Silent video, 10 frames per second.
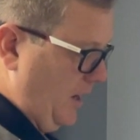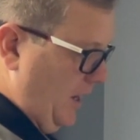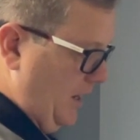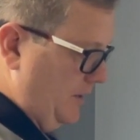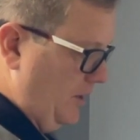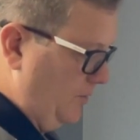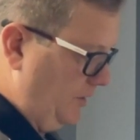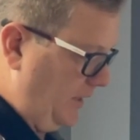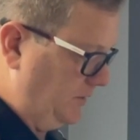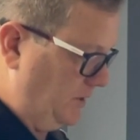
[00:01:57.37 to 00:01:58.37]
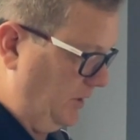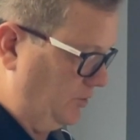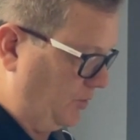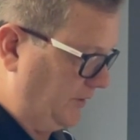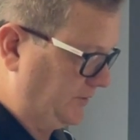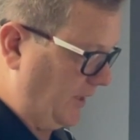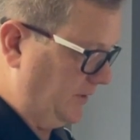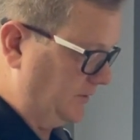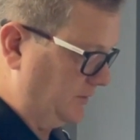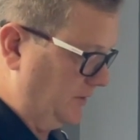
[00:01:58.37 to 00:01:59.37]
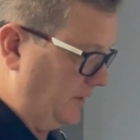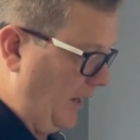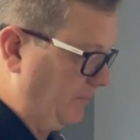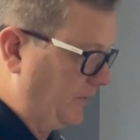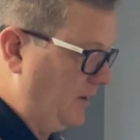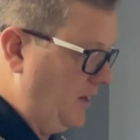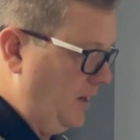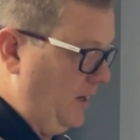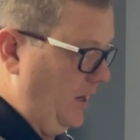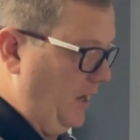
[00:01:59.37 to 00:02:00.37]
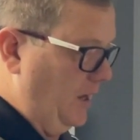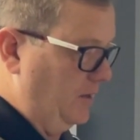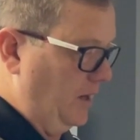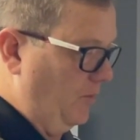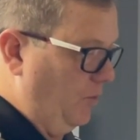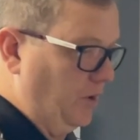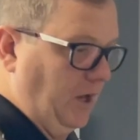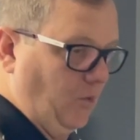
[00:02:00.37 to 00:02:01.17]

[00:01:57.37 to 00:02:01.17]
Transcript: and note 19, truss sizes and depth. And we'll get